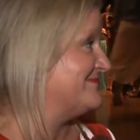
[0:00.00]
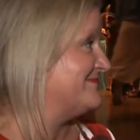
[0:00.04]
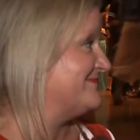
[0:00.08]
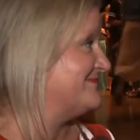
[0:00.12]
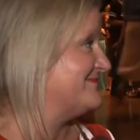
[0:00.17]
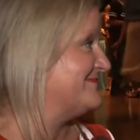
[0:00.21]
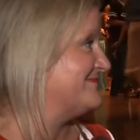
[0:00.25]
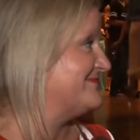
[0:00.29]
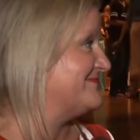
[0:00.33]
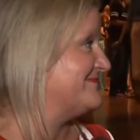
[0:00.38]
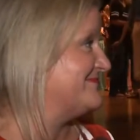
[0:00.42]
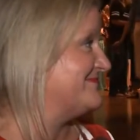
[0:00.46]

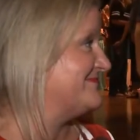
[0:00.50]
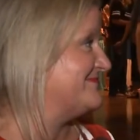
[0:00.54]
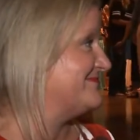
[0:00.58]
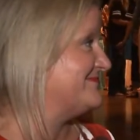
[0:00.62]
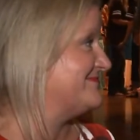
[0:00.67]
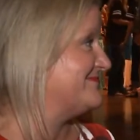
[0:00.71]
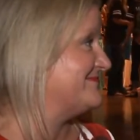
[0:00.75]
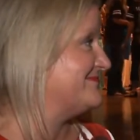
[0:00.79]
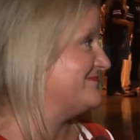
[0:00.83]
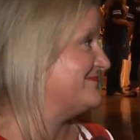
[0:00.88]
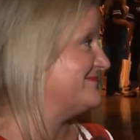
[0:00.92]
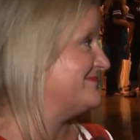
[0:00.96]

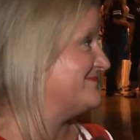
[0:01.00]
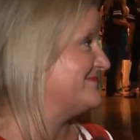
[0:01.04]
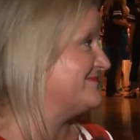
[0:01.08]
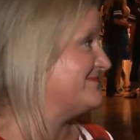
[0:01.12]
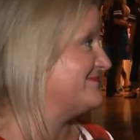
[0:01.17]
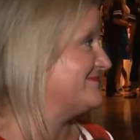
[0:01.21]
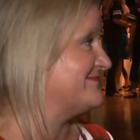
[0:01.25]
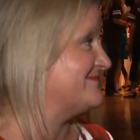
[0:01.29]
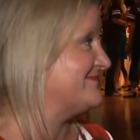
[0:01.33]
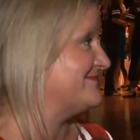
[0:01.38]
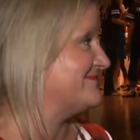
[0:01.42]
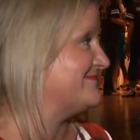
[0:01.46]

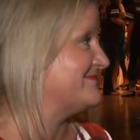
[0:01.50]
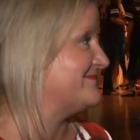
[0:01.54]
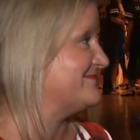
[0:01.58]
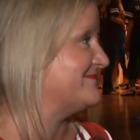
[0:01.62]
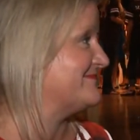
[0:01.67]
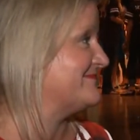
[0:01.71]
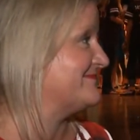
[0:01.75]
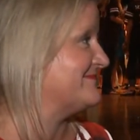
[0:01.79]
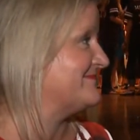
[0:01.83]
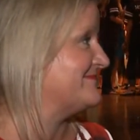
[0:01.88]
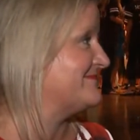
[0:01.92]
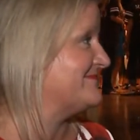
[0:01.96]

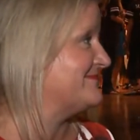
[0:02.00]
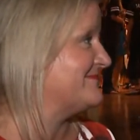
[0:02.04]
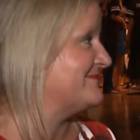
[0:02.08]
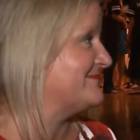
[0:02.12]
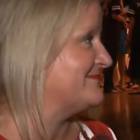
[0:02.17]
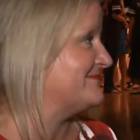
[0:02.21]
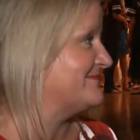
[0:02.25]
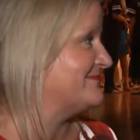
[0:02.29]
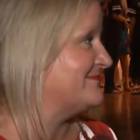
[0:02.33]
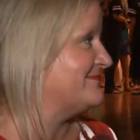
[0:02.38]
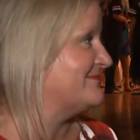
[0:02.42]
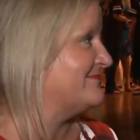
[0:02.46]

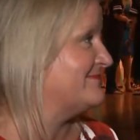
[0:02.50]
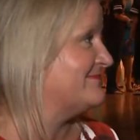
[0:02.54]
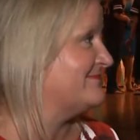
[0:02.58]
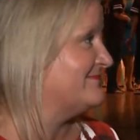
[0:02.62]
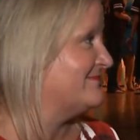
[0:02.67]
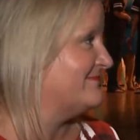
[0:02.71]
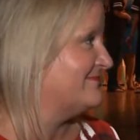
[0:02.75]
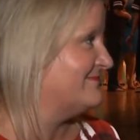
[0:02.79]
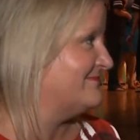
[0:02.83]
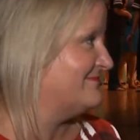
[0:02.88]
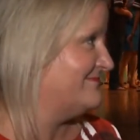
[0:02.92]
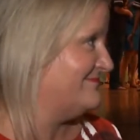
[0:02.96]

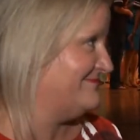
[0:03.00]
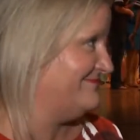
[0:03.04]
(silent)